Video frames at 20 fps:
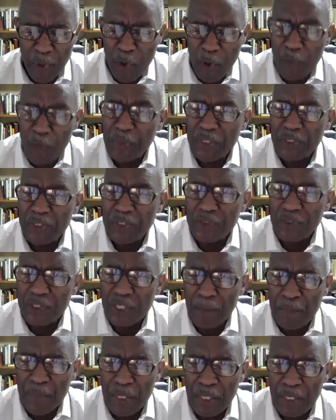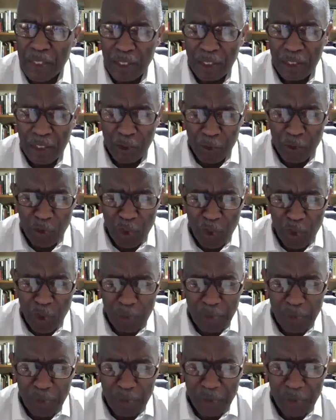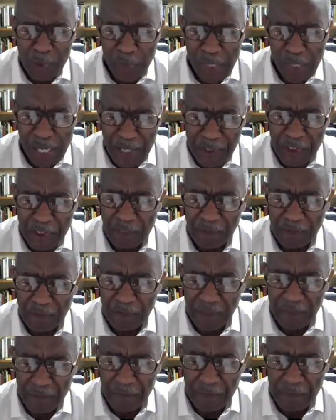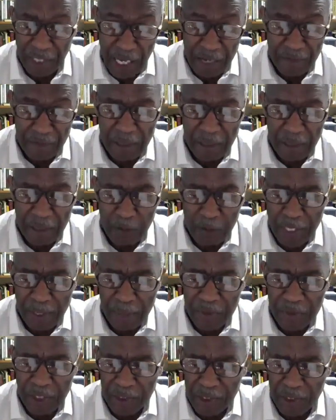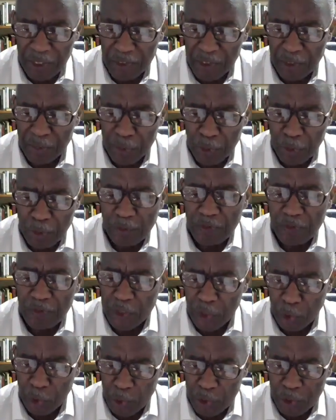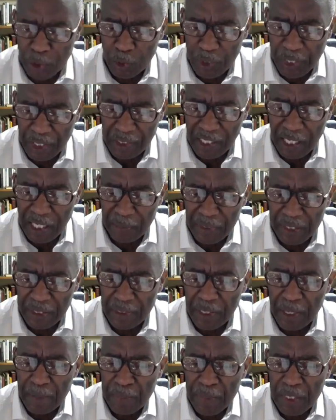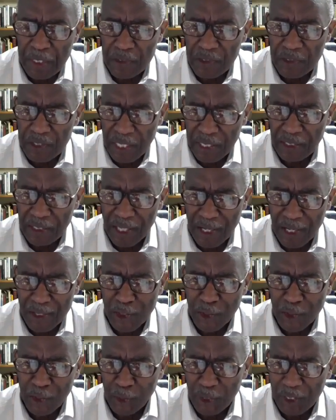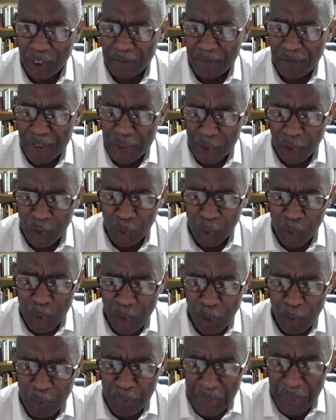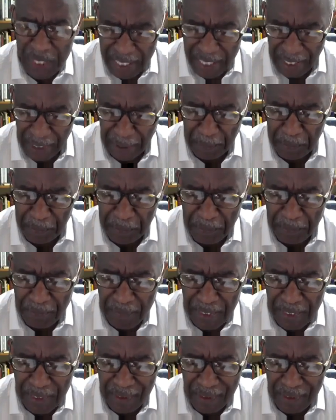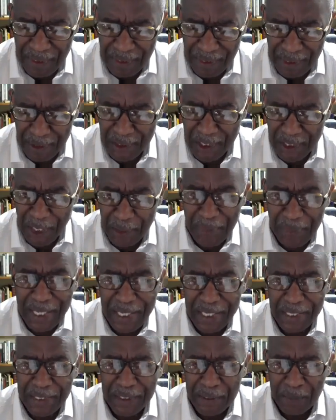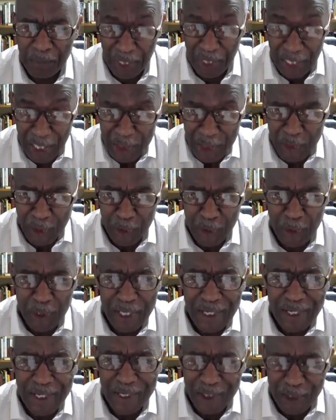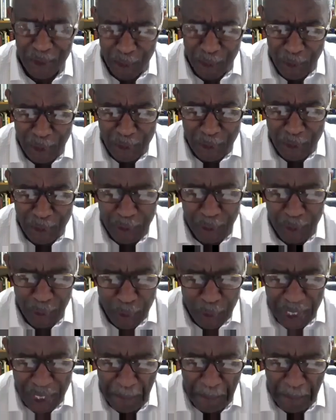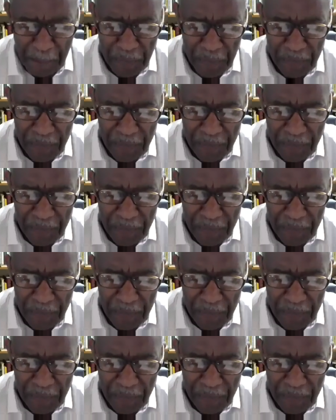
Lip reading: purpose contributes to positive life outcomes such as improved social, economic, psychological, and physical well-being. It is now my pleasure to introduce him.